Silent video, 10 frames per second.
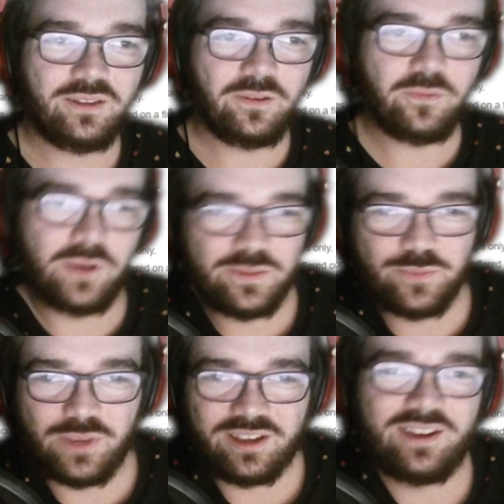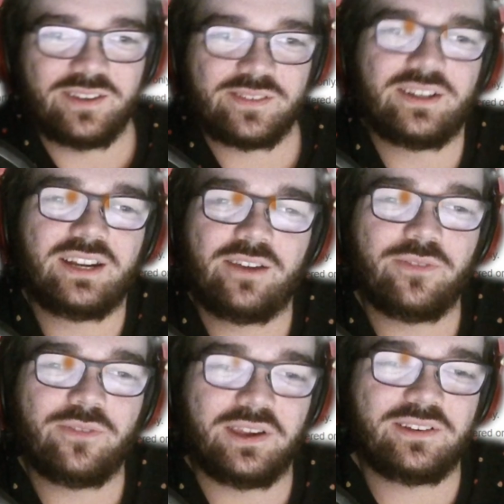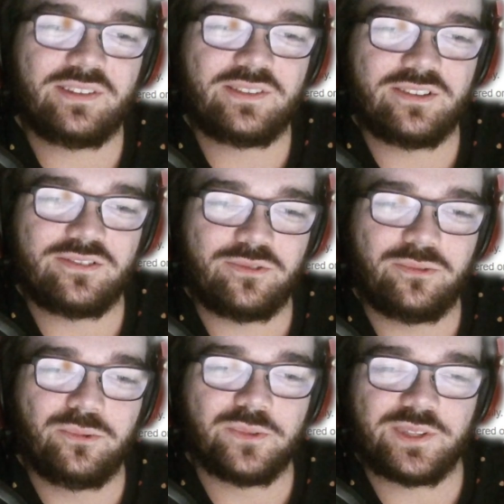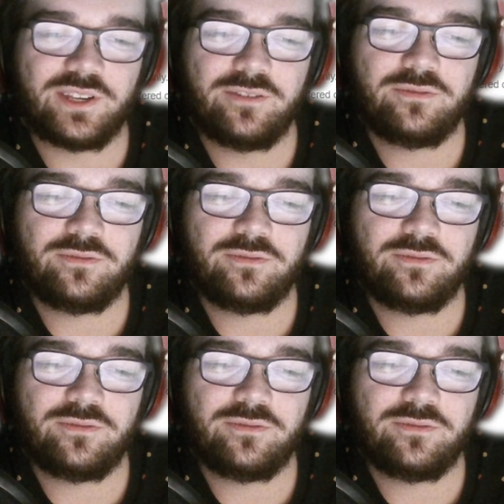Why is Mega House gonna have like such cool stuff?